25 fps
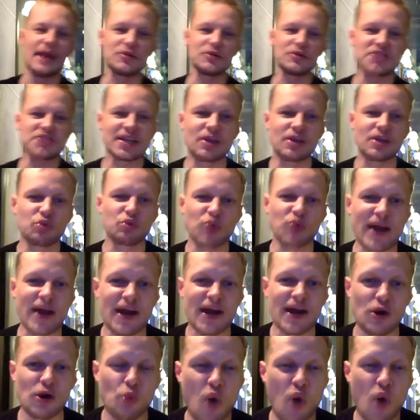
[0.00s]
That was like the
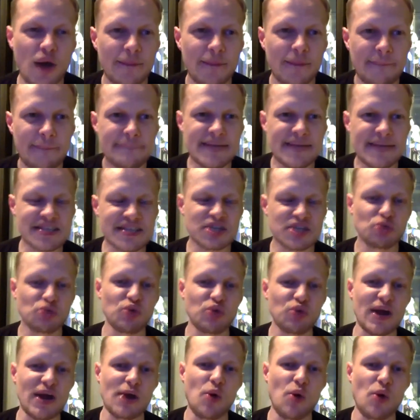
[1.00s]
rare. One, that's the
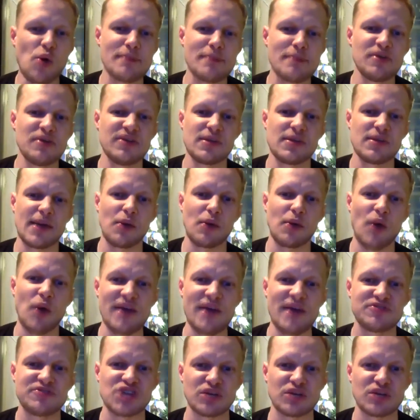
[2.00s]
rare wine movie that my
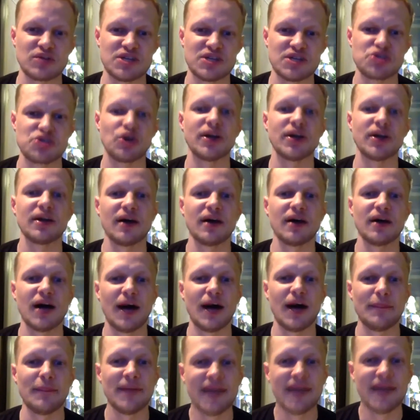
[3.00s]
wife genuinely enjoyed.
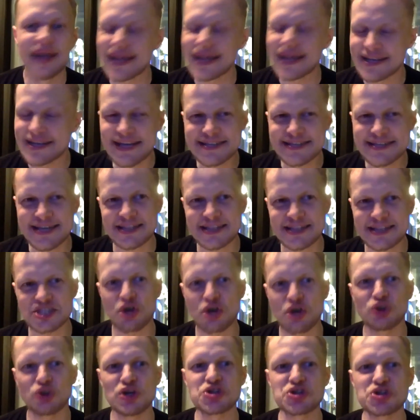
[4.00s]
Um, and it gets at this
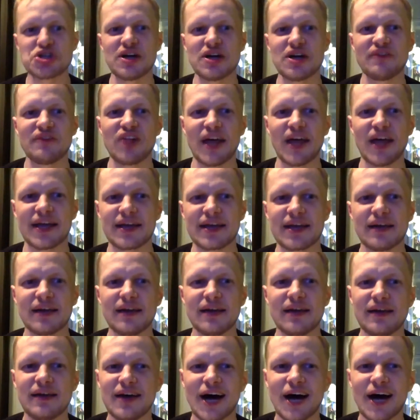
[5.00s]
whole notion of like
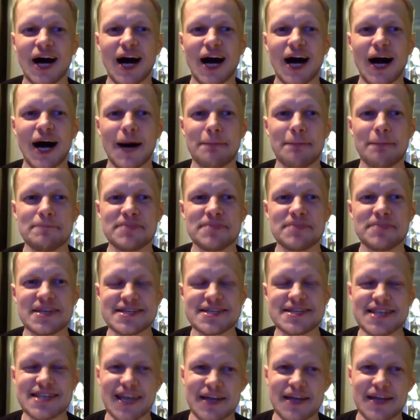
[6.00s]
um,
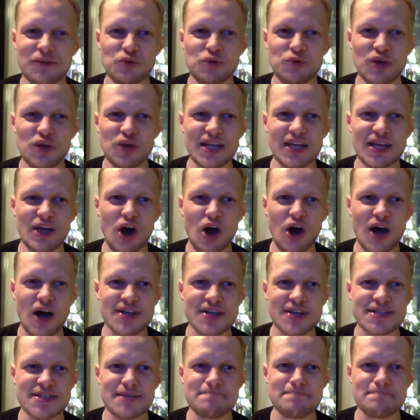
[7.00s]
this like really
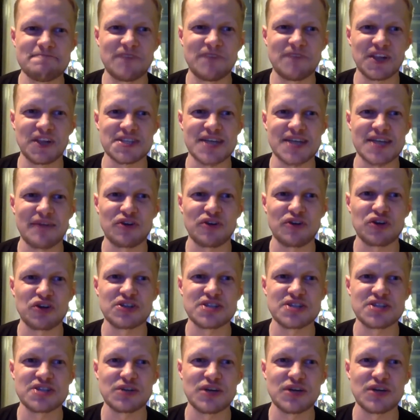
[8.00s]
awesome philosophical
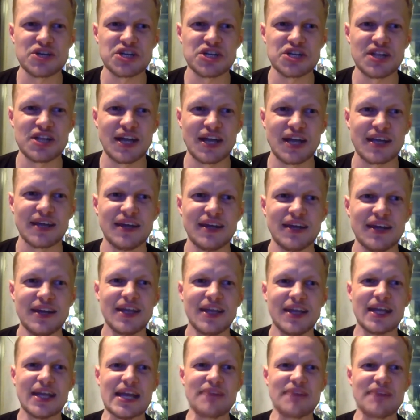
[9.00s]
consideration. Like,
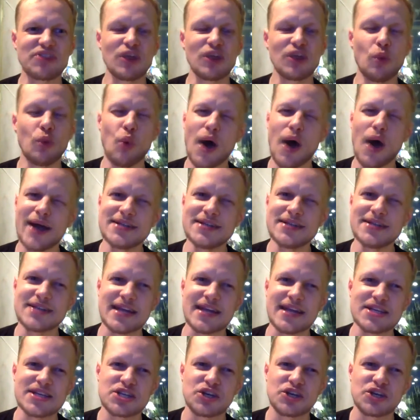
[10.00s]
if the wine
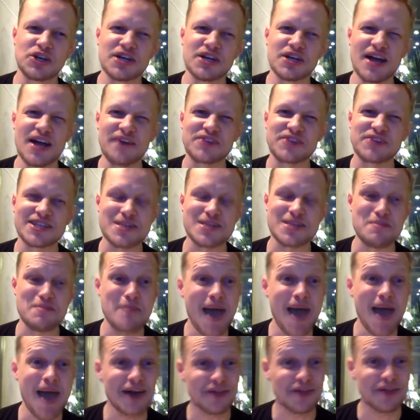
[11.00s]
tastes good enough, does it
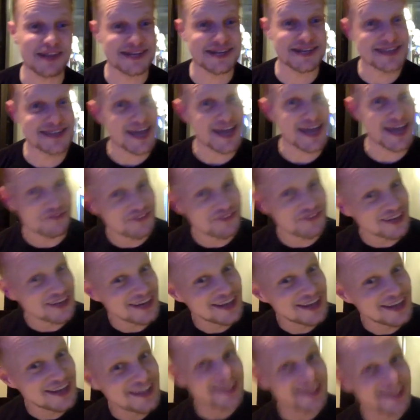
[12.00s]
matter that it's counterfeit?
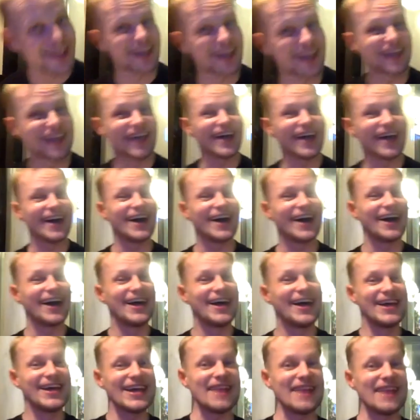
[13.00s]
Like, uh,
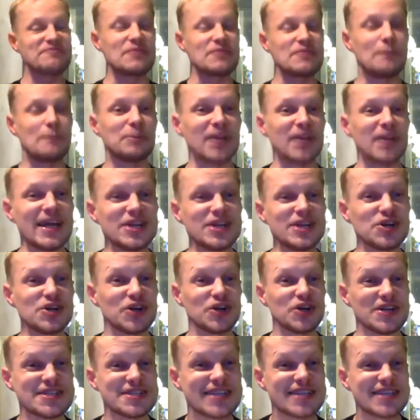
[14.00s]
if the blender
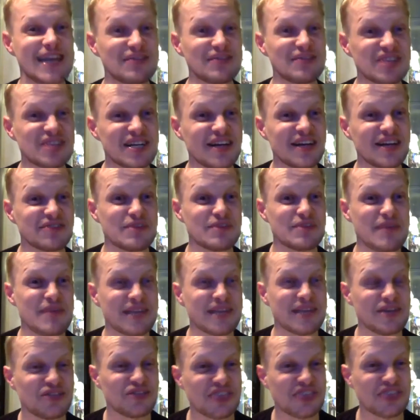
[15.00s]
is gifted enough to
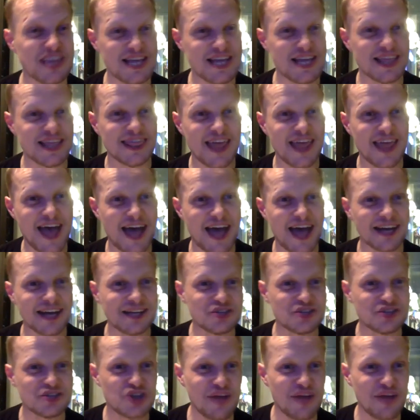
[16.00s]
make you think that
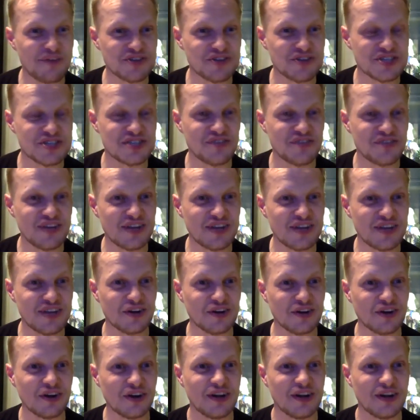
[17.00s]
Jefferson's
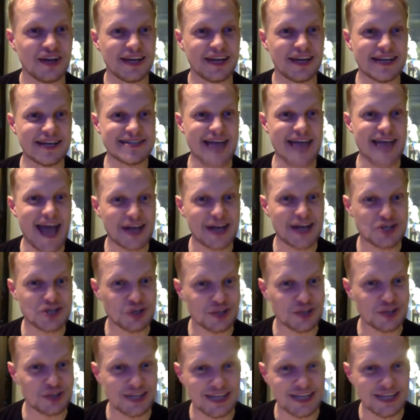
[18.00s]
vinegar is
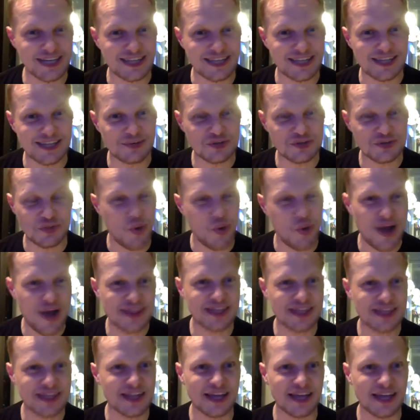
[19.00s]
actually the original wine,
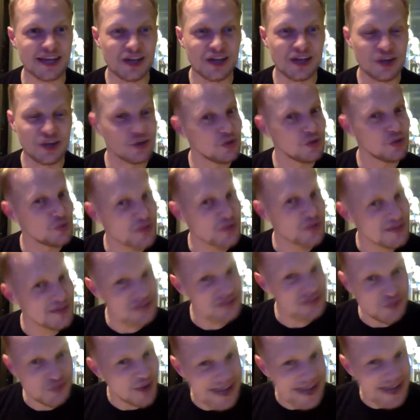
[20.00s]
then like, who gives
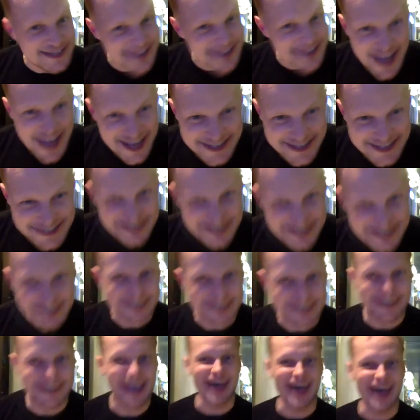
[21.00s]
a rat's ass?
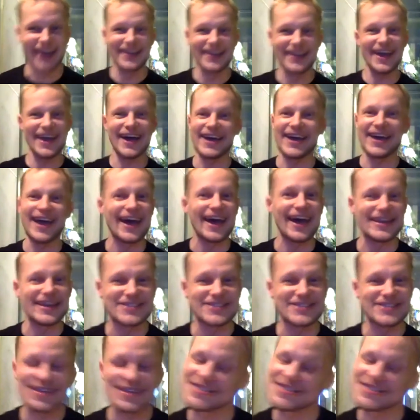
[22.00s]
Yeah, yeah, yeah. It's
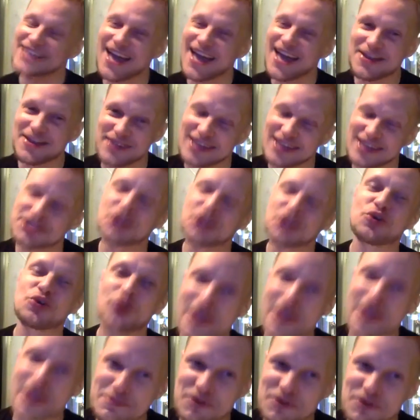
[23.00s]
it's that that's a
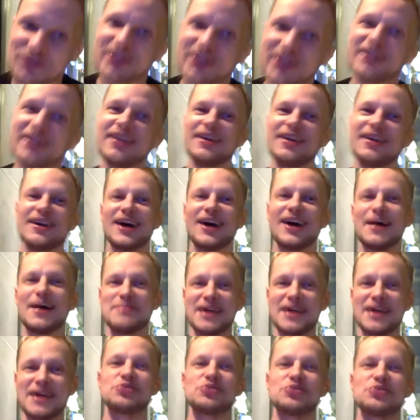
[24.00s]
great movie. Um,
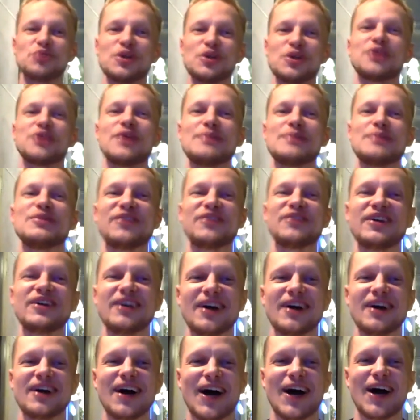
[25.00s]
that is a really great movie,
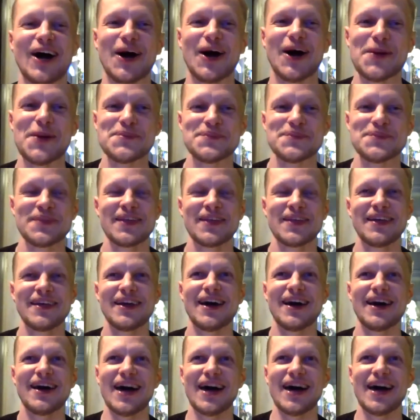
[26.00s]
um,
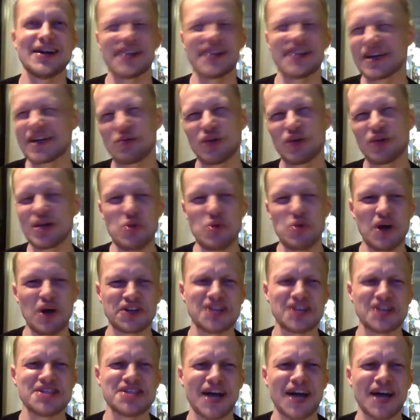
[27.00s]
uh, and like a really well
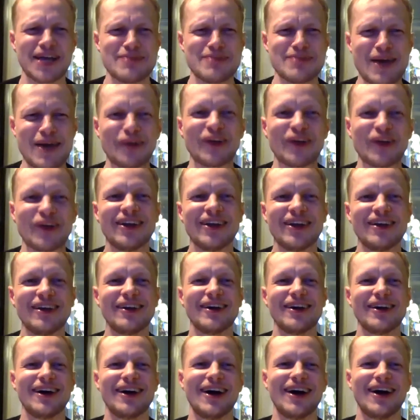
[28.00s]
done documentary,
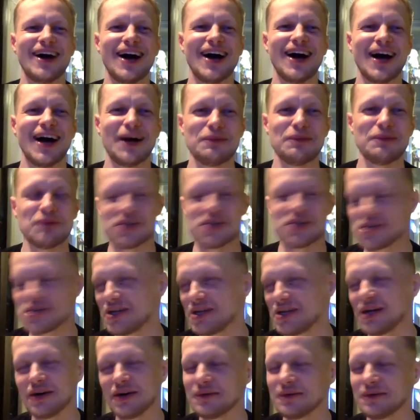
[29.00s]
um, which
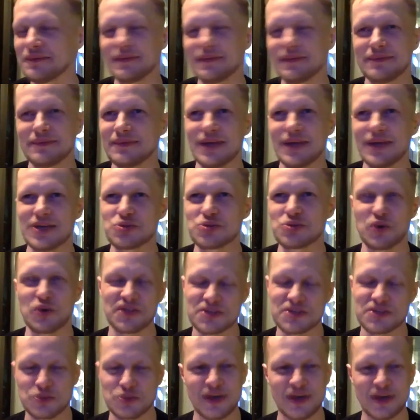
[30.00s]
you know is worth
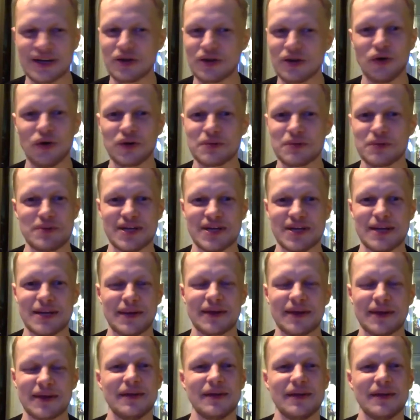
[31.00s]
its weight in gold in pandemic.